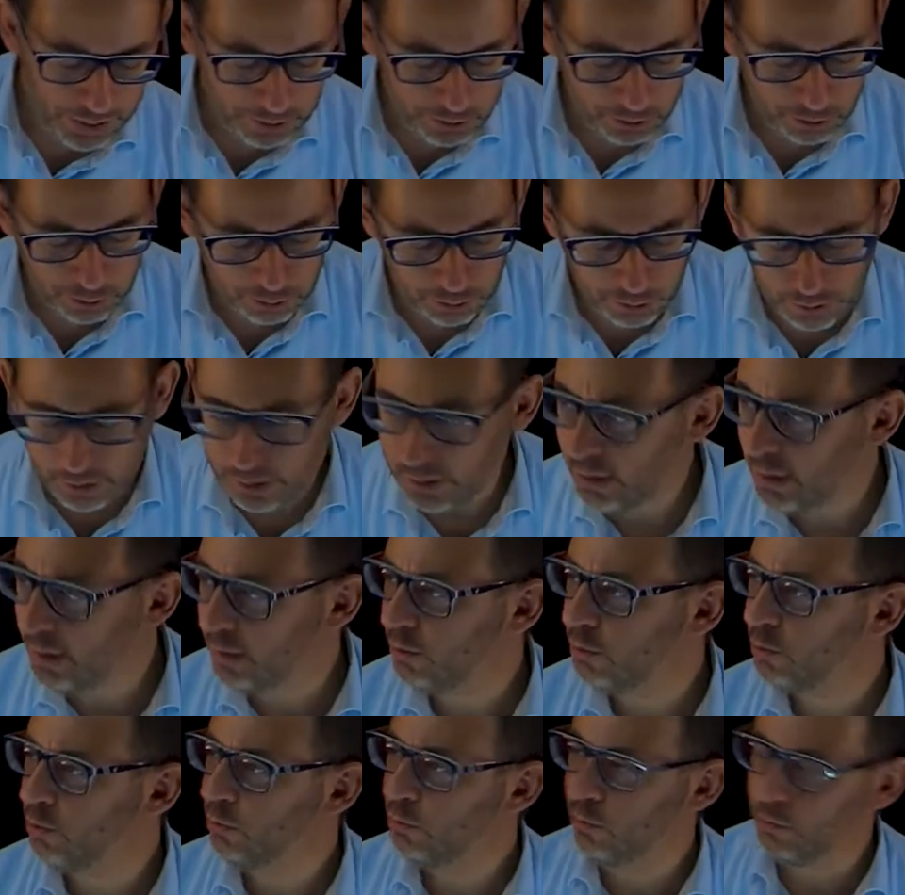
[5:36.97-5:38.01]
need
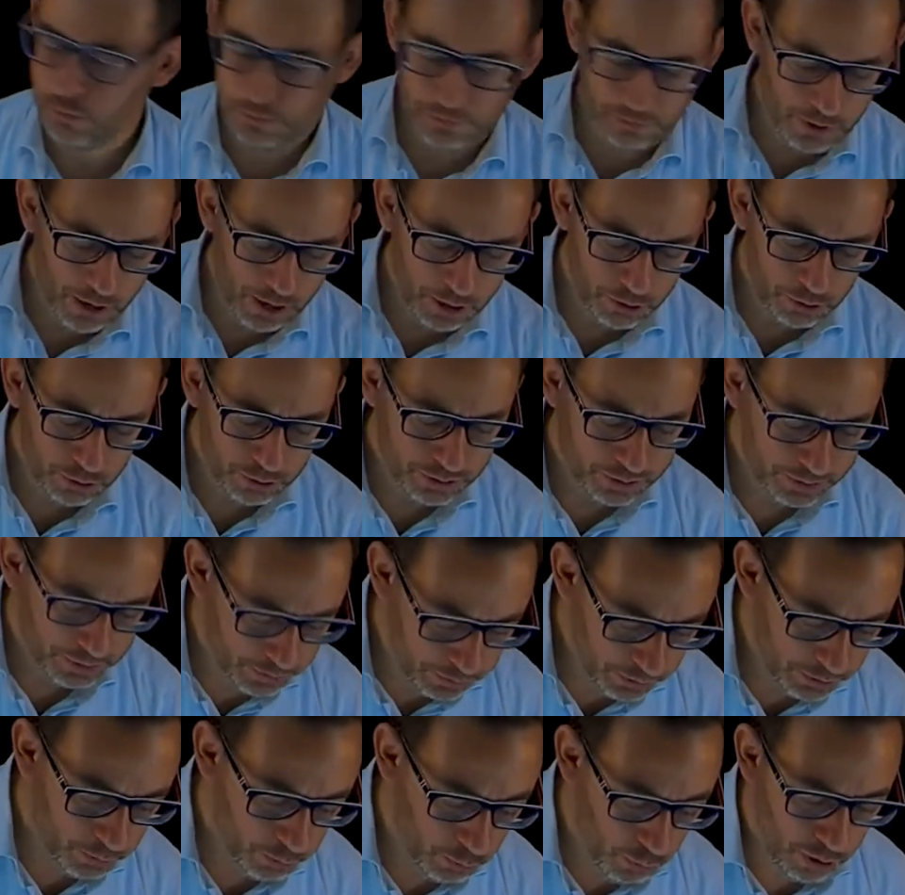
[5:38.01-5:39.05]
to focus,
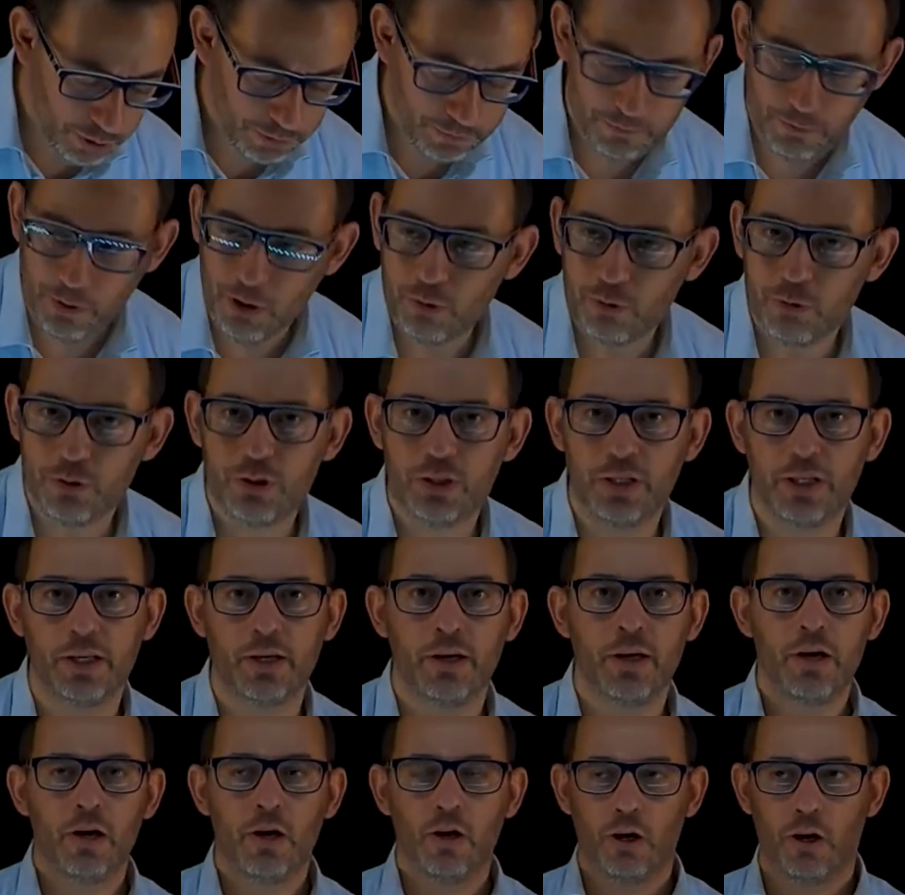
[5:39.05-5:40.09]
is worth
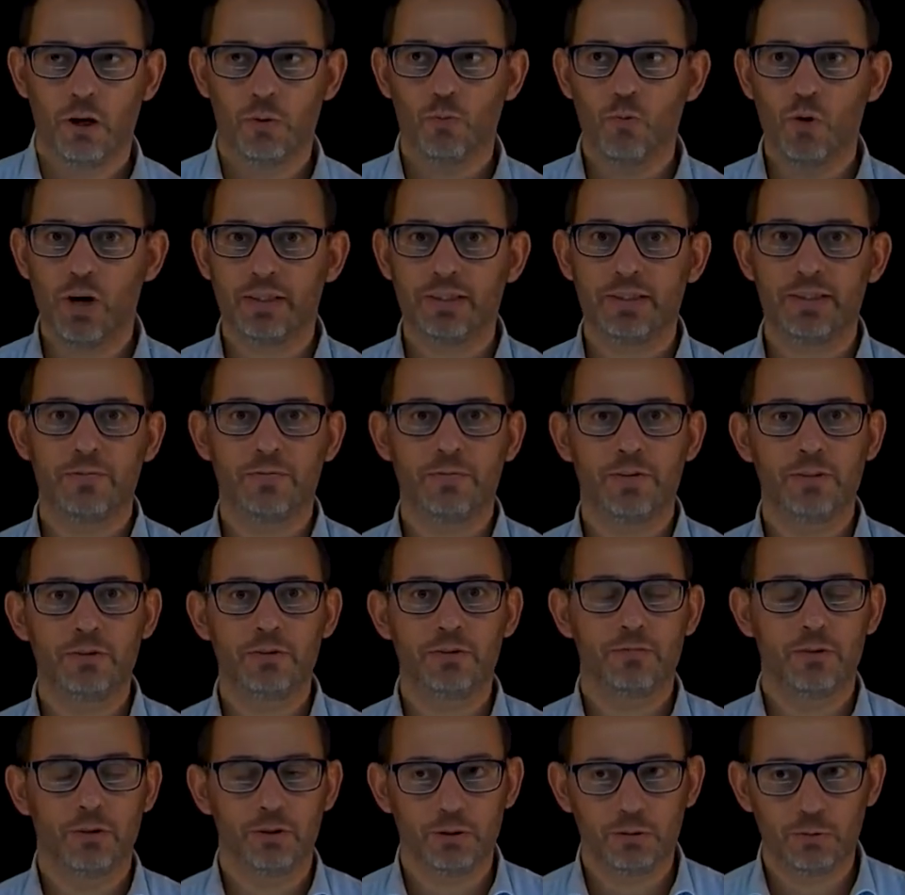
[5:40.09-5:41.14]
focusing on what in FIS
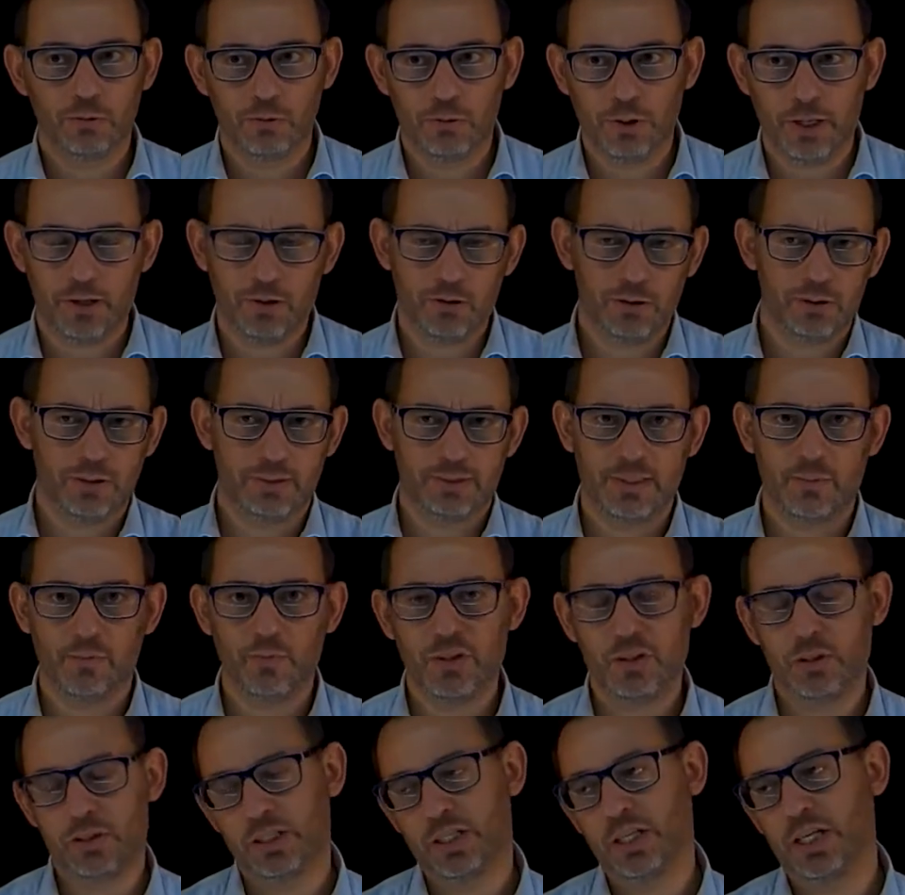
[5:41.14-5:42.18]
242 and also in some
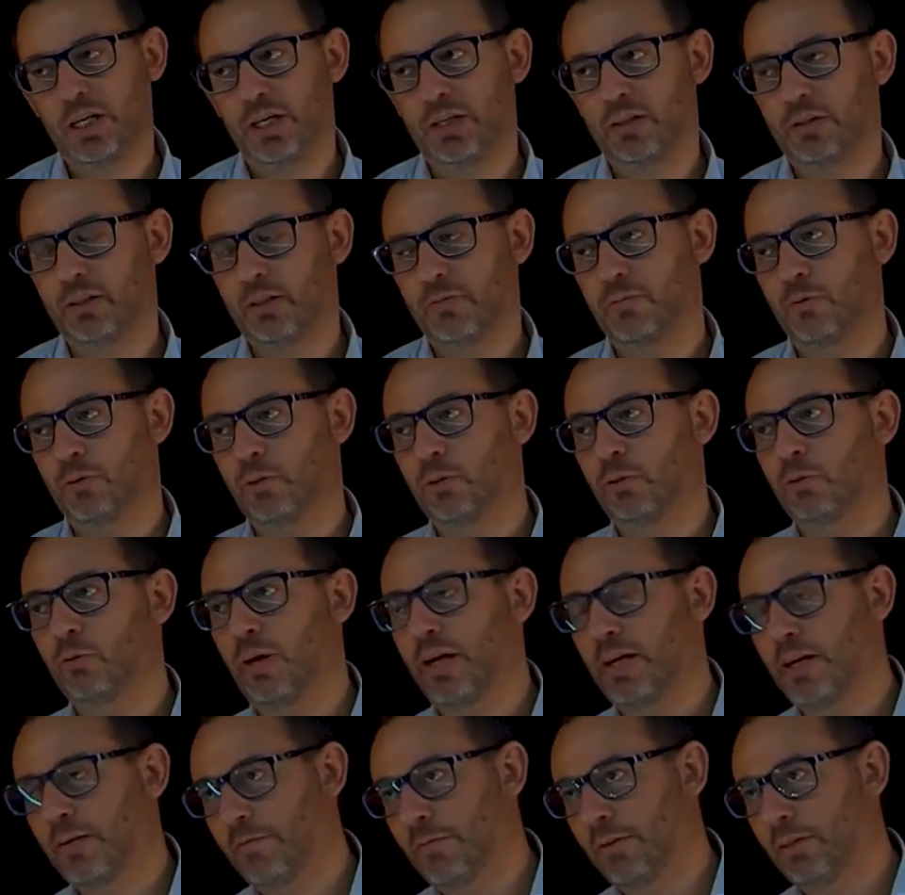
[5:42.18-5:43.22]
videos here in 342 I
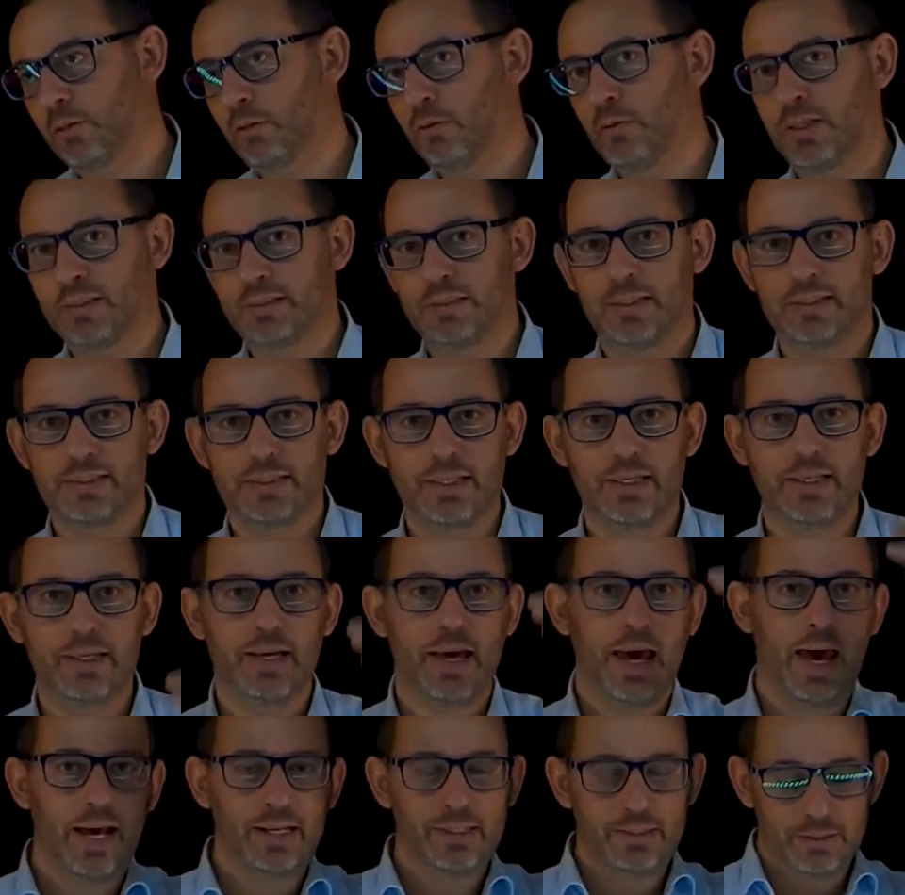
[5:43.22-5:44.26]
refer to as the
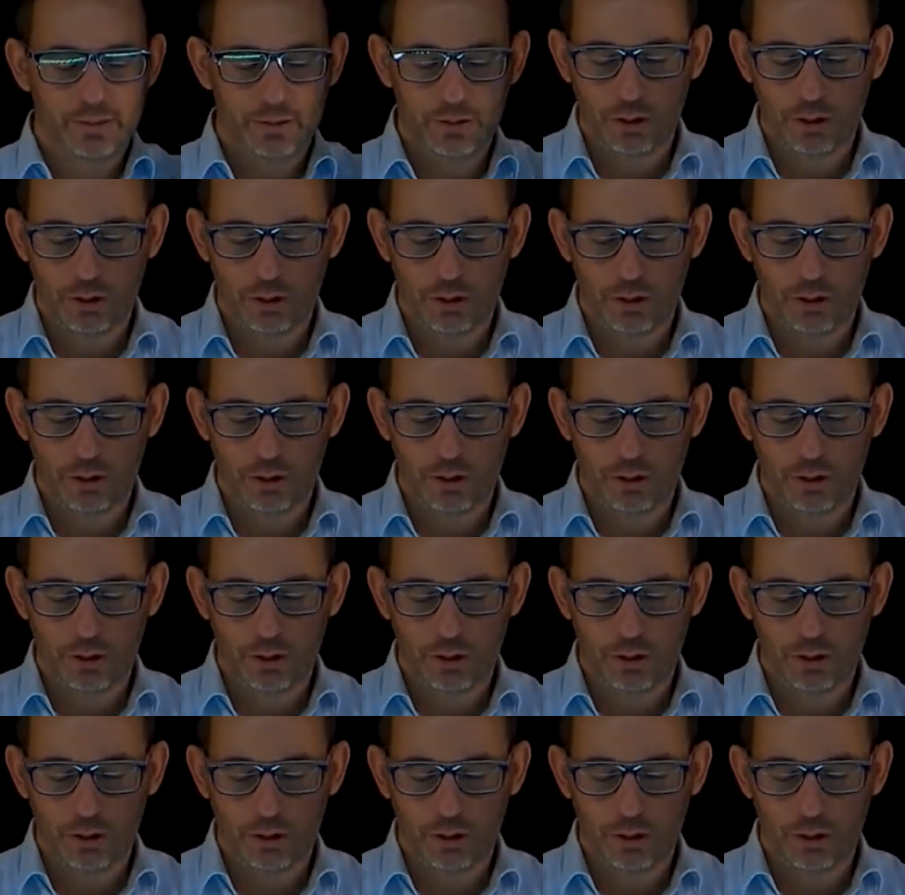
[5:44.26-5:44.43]
skiing hat.